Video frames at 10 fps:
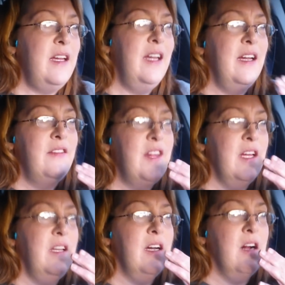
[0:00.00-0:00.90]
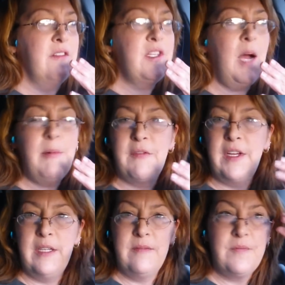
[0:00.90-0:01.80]
And then on top of
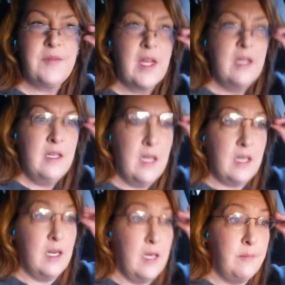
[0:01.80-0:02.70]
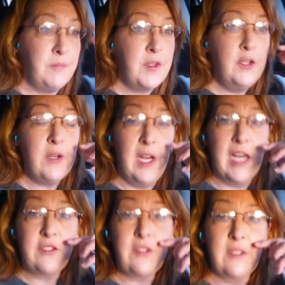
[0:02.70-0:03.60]
it, you can
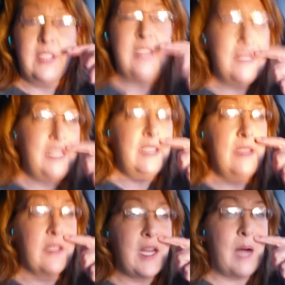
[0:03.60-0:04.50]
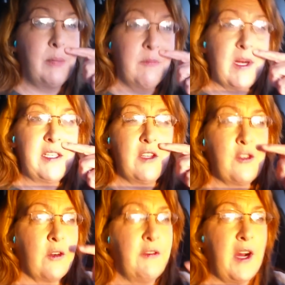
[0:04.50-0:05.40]
actually see the top of my
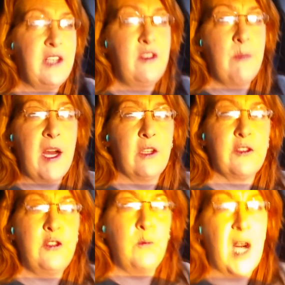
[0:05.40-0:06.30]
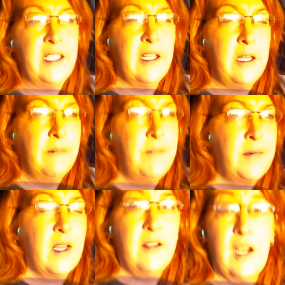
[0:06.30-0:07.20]
denture if I smile too widely.
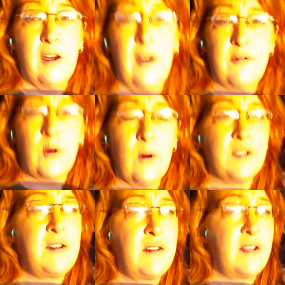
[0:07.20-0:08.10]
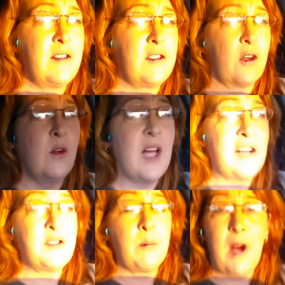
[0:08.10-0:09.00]
Now, of course, this is a
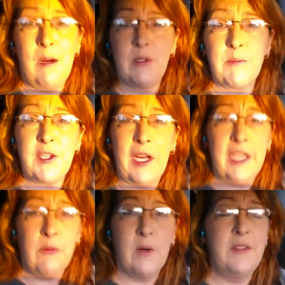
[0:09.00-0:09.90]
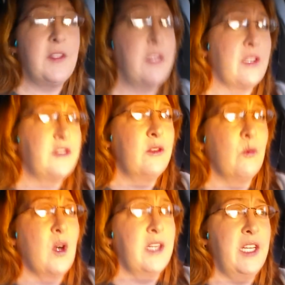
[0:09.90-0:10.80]
colossal problem to anyone that doesn't
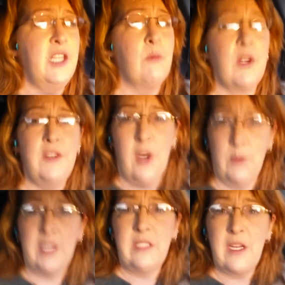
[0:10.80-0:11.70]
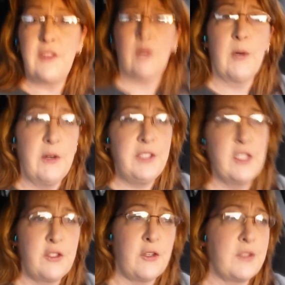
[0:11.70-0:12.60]
want anyone knowing that they're wearing
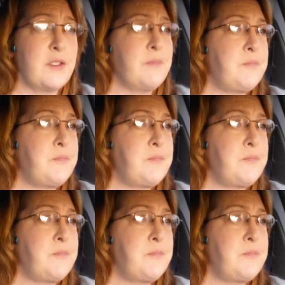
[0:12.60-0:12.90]
dentures.